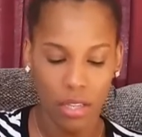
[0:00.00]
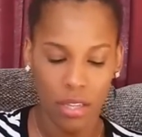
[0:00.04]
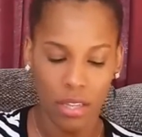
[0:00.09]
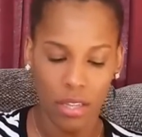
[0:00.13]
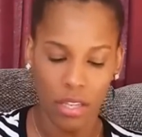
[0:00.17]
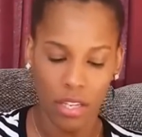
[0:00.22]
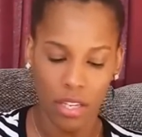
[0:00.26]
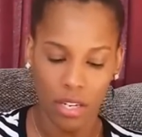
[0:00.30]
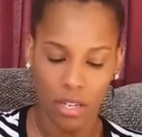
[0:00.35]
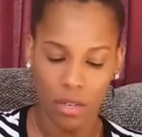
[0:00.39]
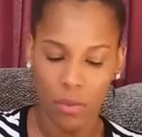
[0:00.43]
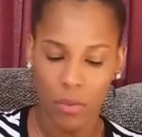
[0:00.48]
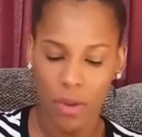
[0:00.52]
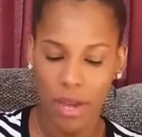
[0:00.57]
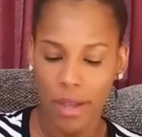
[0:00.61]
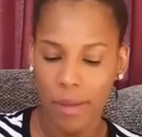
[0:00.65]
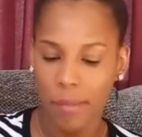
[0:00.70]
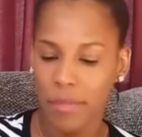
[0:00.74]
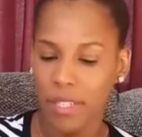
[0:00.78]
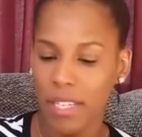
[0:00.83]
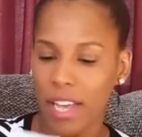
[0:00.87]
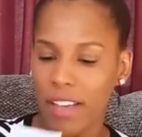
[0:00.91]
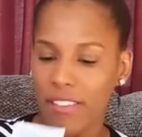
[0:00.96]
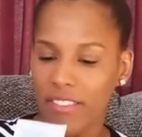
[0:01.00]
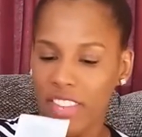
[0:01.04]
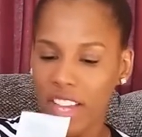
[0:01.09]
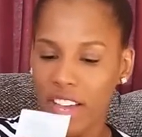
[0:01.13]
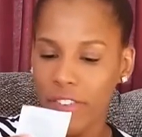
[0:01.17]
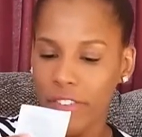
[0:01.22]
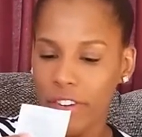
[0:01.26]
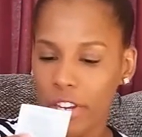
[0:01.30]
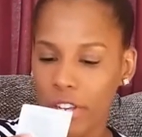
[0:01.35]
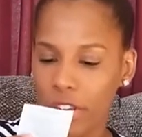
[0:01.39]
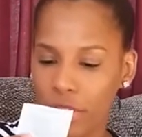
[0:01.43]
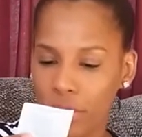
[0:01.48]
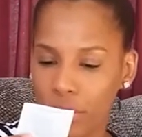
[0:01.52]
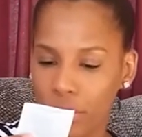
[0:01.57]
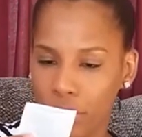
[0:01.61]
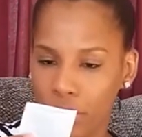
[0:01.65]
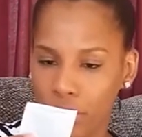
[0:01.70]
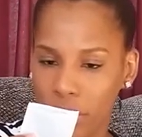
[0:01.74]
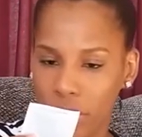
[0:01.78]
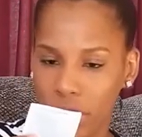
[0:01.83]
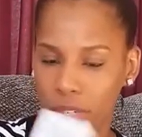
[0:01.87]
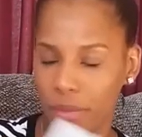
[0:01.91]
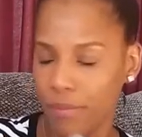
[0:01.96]
Little wipes I've never
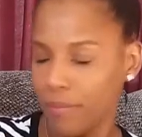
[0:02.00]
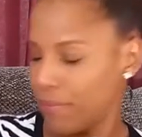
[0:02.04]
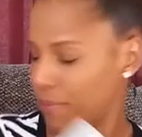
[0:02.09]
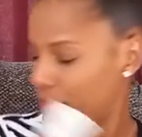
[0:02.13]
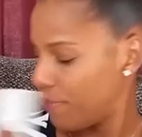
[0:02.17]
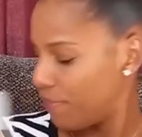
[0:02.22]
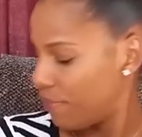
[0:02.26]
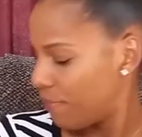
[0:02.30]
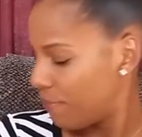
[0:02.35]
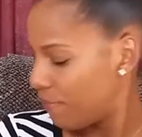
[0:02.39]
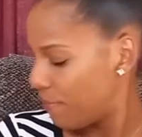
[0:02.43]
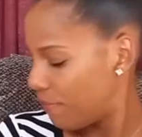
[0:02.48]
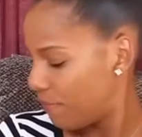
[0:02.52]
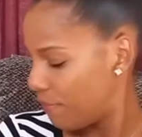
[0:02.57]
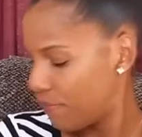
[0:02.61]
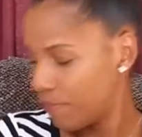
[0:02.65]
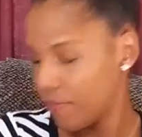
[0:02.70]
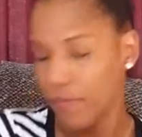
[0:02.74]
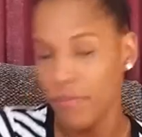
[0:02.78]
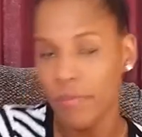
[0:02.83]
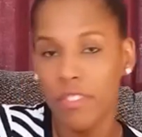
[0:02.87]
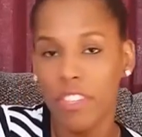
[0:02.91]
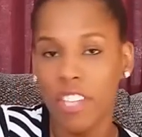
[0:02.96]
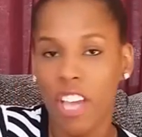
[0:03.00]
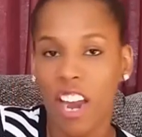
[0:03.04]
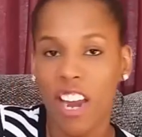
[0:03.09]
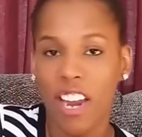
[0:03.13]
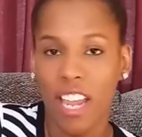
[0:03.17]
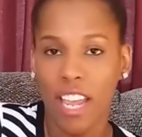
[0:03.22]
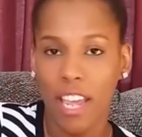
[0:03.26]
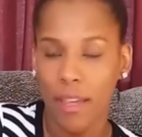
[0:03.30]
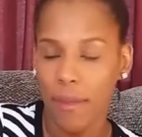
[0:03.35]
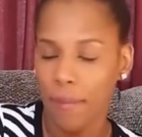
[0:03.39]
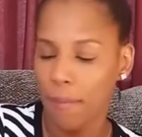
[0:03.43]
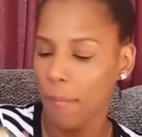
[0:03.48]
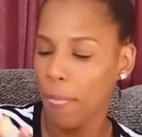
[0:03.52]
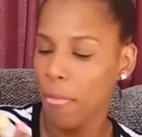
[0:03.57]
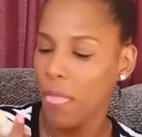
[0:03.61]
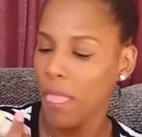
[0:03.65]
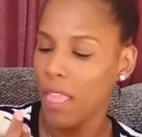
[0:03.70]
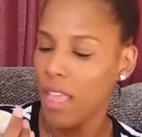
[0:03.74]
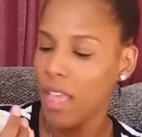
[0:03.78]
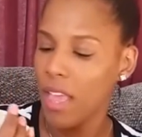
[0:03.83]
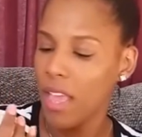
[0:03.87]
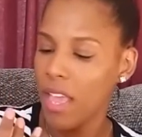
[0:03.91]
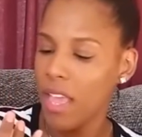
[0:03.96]
used. Target.
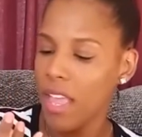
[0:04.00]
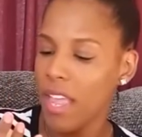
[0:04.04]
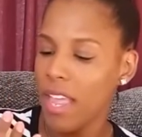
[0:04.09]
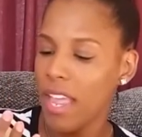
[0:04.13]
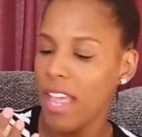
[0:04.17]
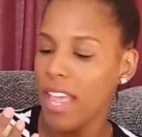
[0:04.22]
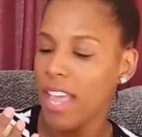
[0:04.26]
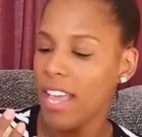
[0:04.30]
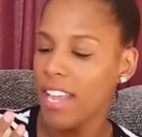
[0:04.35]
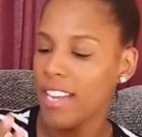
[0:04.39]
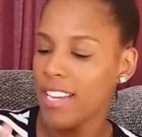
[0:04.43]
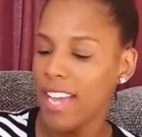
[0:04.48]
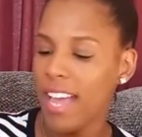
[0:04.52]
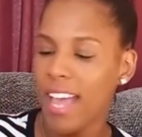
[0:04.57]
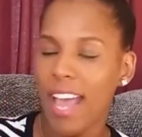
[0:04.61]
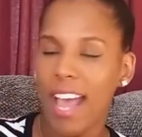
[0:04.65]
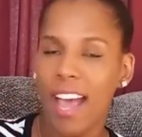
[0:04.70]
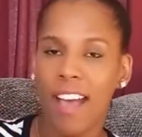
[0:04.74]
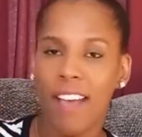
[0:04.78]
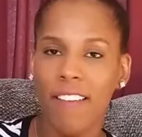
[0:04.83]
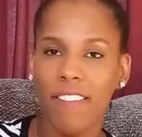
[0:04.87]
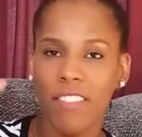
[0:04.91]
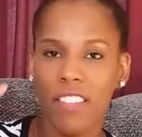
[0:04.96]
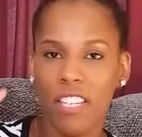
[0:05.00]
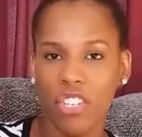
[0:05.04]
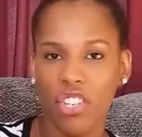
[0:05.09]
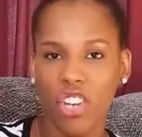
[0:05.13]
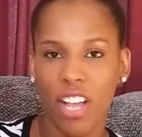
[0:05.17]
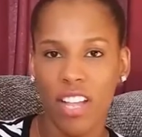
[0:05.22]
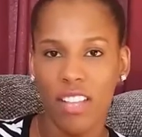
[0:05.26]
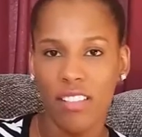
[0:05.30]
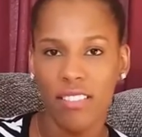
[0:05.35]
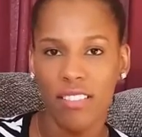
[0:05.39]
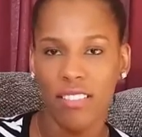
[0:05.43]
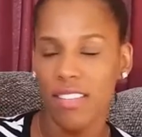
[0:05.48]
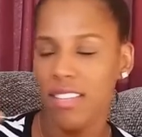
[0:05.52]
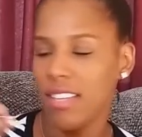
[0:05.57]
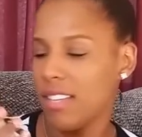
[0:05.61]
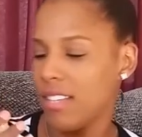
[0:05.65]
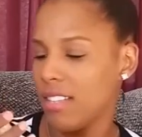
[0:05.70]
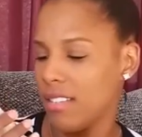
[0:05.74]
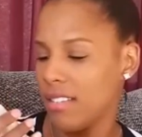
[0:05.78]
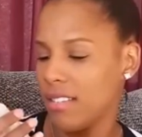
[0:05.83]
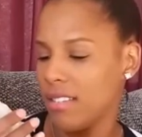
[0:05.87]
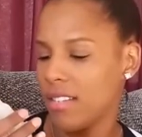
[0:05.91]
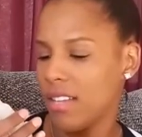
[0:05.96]
And I have the
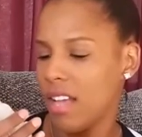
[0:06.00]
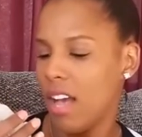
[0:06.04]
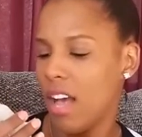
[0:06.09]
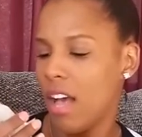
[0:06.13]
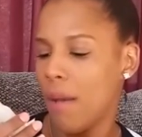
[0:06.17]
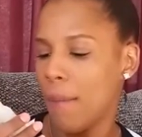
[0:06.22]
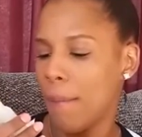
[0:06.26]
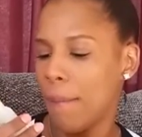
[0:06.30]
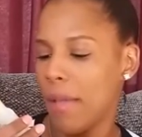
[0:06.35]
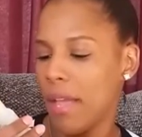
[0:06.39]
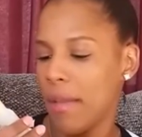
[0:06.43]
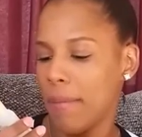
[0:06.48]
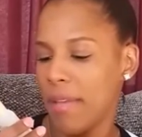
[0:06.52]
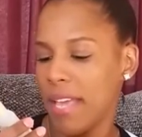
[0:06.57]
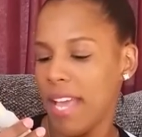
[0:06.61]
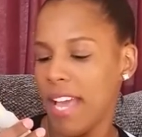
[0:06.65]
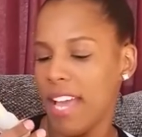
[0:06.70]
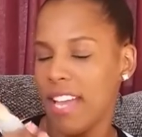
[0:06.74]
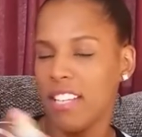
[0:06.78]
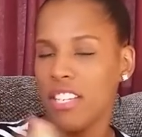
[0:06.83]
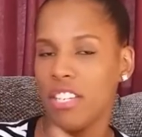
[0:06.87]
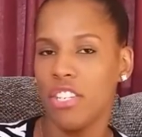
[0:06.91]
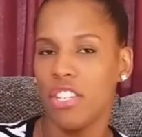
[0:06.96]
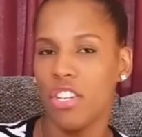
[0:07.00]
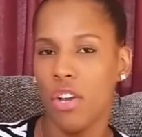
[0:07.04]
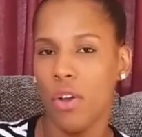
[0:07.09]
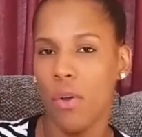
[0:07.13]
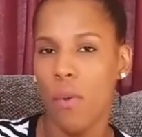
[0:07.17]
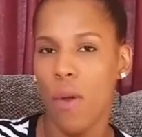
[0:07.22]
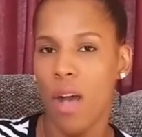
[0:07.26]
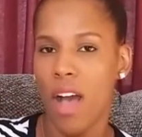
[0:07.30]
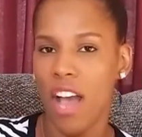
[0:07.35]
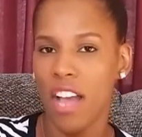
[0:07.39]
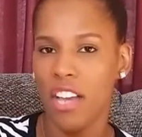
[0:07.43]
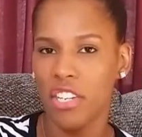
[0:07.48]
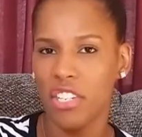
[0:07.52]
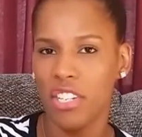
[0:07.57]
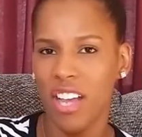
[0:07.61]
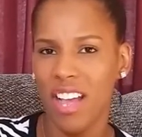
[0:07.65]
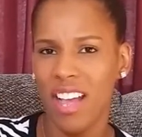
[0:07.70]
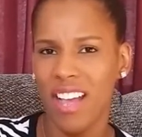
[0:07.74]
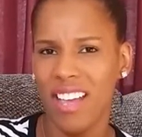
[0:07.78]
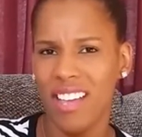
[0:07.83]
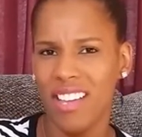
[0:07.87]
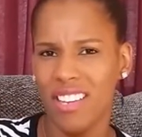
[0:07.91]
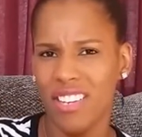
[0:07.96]
Johnson's baby head to toe wash.
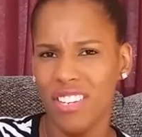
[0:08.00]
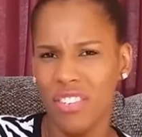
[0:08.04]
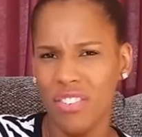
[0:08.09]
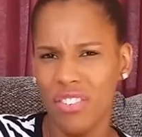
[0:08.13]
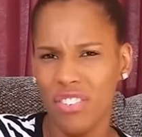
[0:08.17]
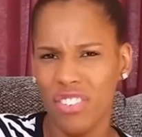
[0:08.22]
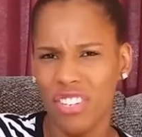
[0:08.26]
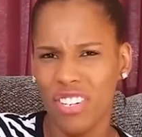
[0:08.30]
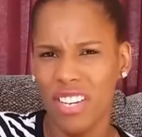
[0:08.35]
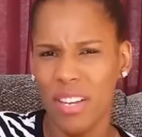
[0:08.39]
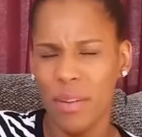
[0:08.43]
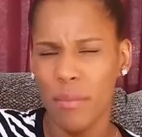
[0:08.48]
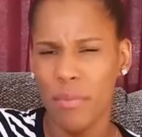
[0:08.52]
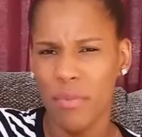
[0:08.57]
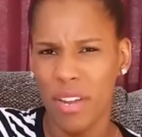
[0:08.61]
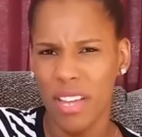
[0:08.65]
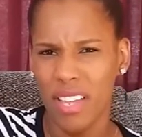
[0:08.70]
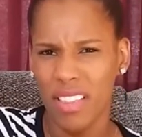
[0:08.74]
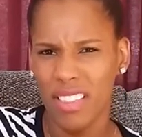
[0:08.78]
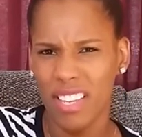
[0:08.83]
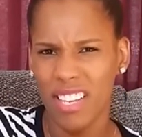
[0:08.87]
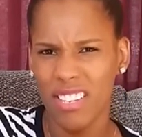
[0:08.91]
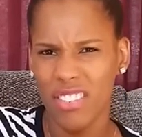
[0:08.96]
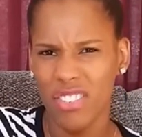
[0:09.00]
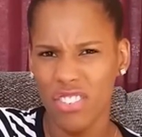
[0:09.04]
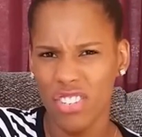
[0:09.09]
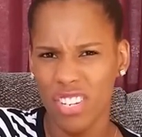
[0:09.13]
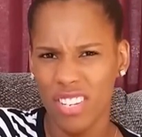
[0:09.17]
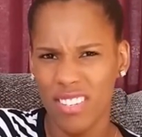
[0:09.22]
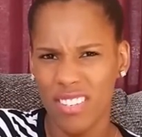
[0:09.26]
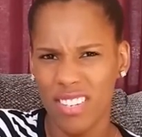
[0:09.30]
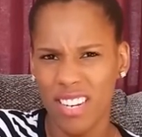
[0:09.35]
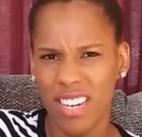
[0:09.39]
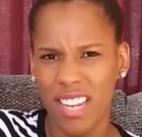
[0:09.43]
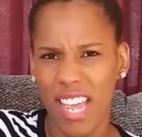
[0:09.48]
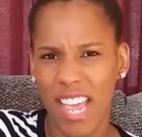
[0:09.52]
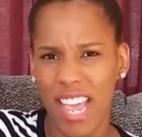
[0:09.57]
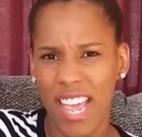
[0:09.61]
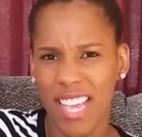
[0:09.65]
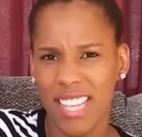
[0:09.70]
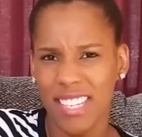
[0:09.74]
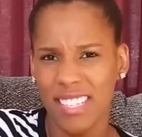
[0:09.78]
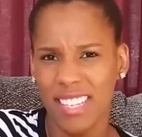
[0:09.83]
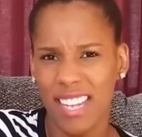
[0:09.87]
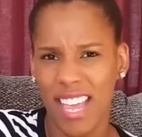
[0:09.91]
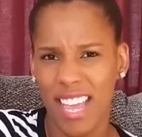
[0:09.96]
I usually bring this just in
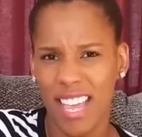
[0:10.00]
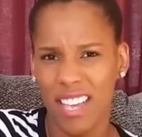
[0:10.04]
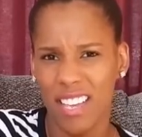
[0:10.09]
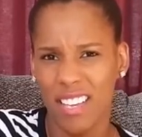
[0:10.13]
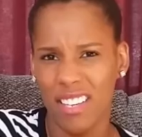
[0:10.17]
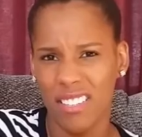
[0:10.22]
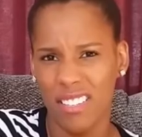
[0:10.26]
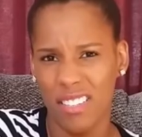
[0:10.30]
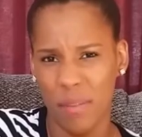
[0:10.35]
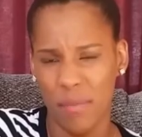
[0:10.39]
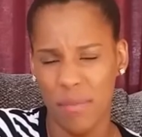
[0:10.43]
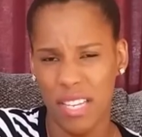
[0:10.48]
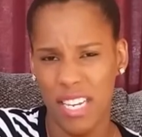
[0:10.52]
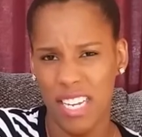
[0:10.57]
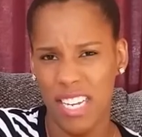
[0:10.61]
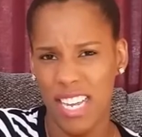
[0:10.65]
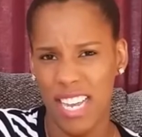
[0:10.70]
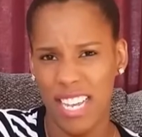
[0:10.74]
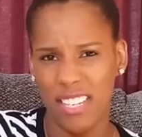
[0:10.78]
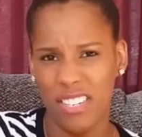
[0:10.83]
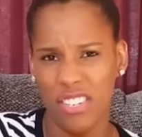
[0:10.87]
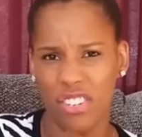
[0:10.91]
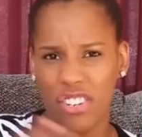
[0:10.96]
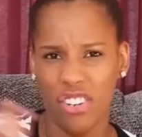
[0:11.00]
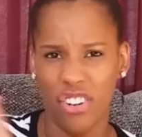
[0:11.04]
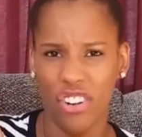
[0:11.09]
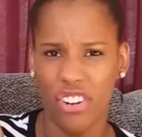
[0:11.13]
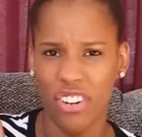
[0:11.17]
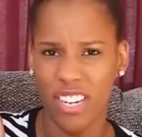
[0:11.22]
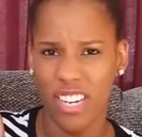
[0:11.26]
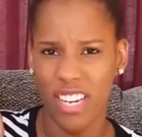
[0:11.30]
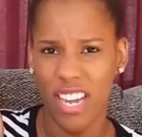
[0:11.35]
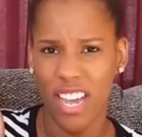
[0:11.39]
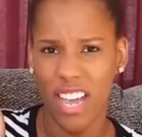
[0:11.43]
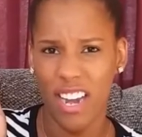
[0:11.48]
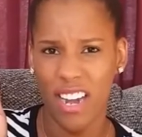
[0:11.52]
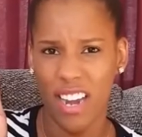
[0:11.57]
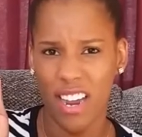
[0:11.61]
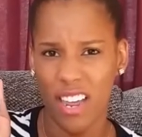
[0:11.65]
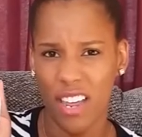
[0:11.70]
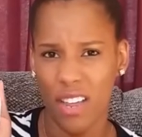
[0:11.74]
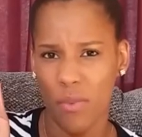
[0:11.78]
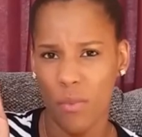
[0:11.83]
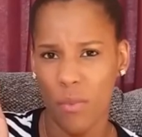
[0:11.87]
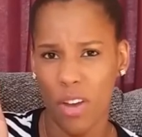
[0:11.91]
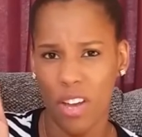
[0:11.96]
case like something gets dirty and
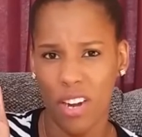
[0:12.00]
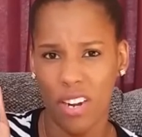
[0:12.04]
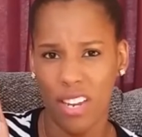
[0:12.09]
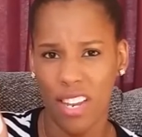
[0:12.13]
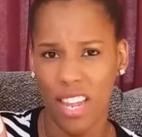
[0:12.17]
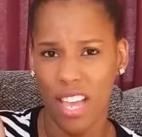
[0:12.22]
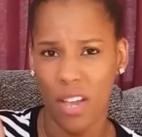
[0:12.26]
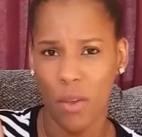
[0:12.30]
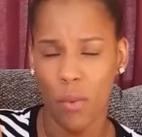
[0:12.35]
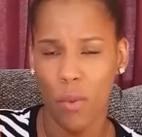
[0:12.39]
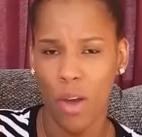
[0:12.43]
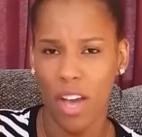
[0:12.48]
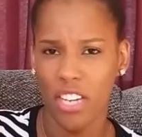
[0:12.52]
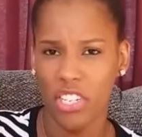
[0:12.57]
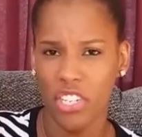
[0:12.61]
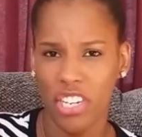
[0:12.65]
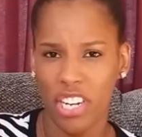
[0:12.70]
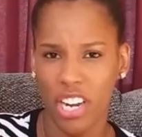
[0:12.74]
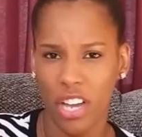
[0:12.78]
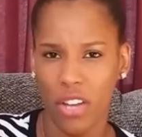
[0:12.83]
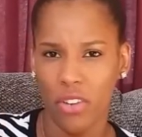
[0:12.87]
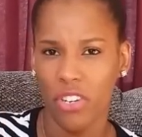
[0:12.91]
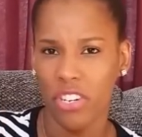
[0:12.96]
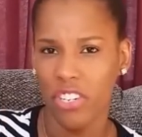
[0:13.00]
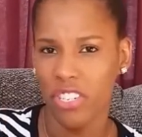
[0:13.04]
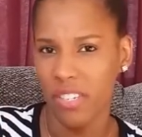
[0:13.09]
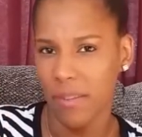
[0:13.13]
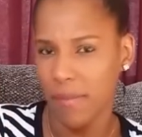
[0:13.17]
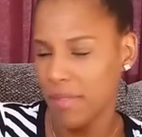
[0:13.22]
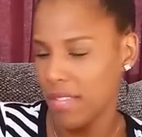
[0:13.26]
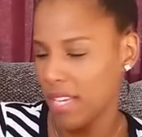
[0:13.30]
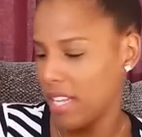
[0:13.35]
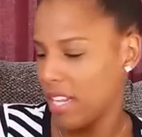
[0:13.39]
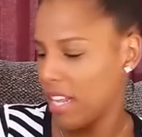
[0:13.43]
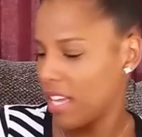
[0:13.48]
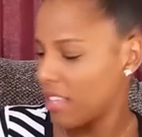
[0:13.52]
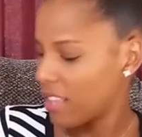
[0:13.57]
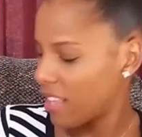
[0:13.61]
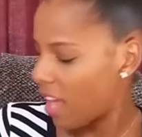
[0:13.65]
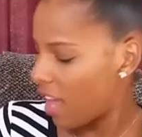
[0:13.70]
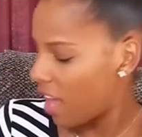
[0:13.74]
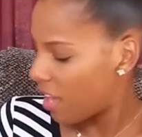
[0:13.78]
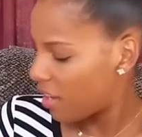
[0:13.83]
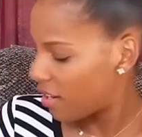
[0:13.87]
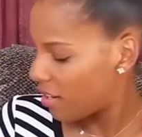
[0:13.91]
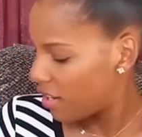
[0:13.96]
I want to like wash it out or something like
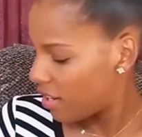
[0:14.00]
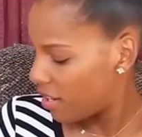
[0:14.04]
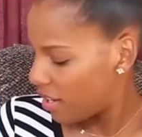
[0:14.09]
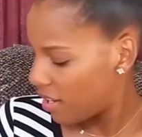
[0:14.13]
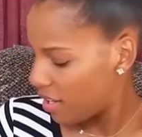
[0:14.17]
that.